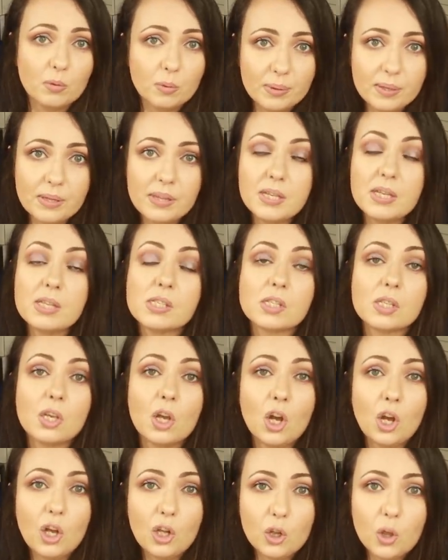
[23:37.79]
with this
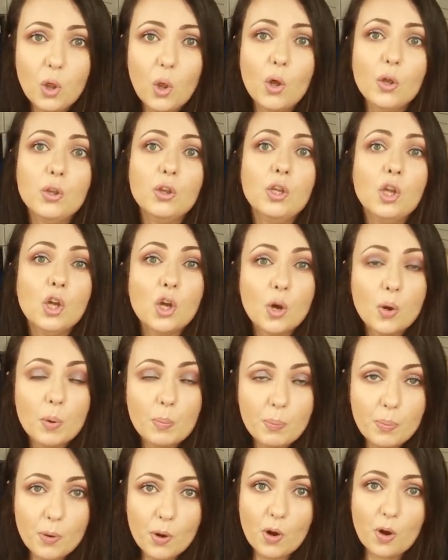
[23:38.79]
long
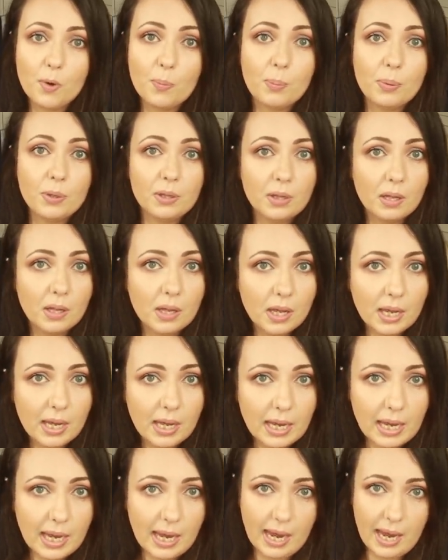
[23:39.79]
purple
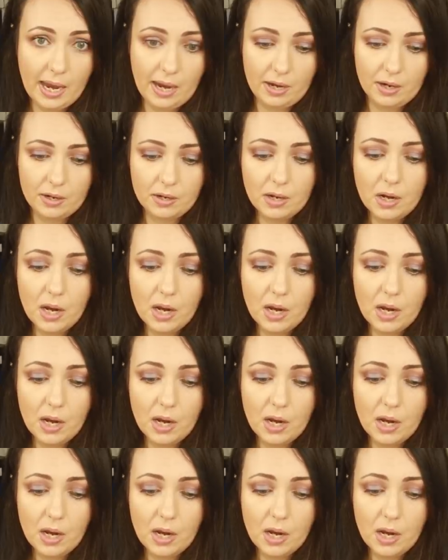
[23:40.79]
hair.